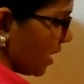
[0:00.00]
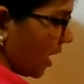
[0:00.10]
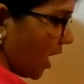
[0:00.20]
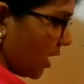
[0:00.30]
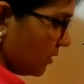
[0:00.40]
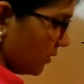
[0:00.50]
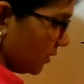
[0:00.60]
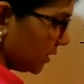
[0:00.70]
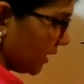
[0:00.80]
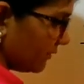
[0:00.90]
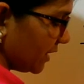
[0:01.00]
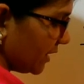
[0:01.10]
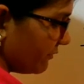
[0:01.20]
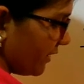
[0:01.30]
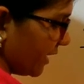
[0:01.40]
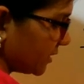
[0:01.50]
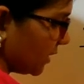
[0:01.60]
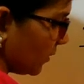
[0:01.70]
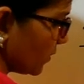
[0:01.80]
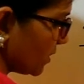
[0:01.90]
How they will infect
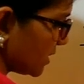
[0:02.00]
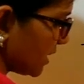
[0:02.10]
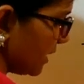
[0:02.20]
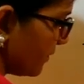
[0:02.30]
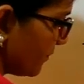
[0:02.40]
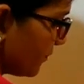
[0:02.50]
the host cell?